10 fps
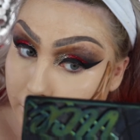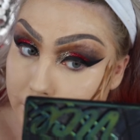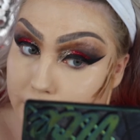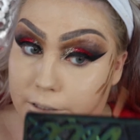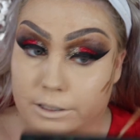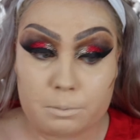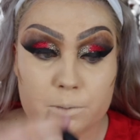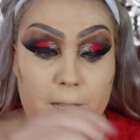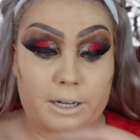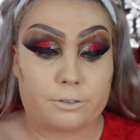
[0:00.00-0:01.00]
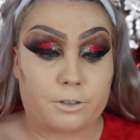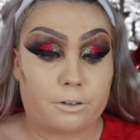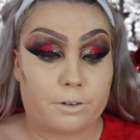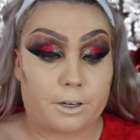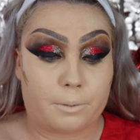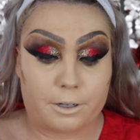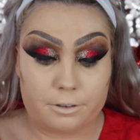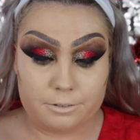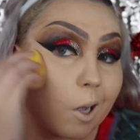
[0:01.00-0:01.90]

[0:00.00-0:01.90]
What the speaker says: 6 steps back and reevaluated.